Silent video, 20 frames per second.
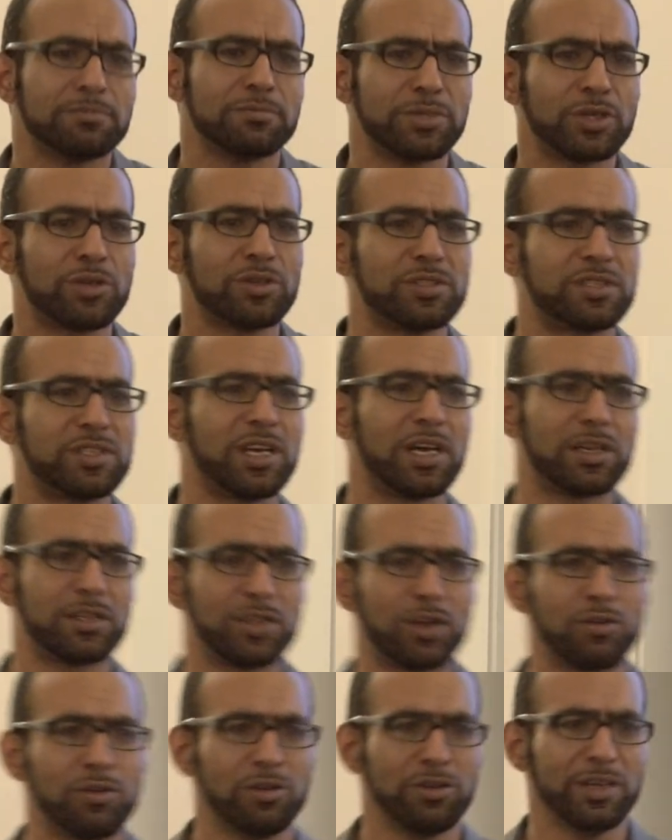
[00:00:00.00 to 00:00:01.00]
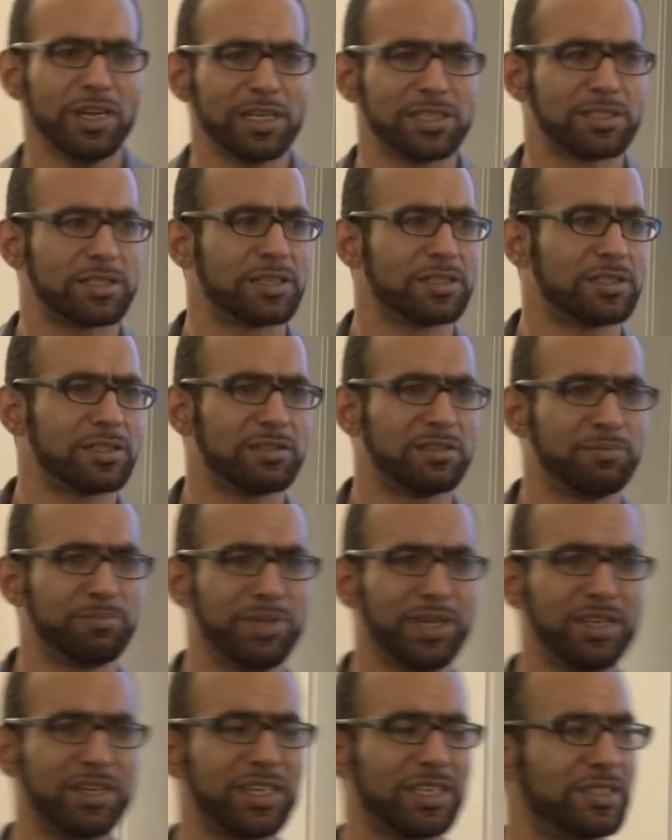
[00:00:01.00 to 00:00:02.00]
Because they are the colonizers,
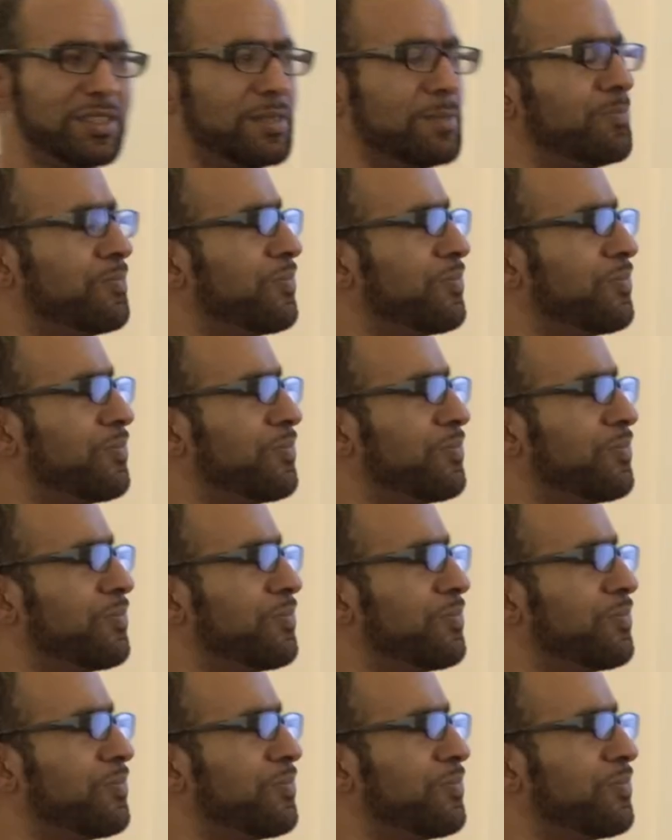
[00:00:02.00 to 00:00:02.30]
period.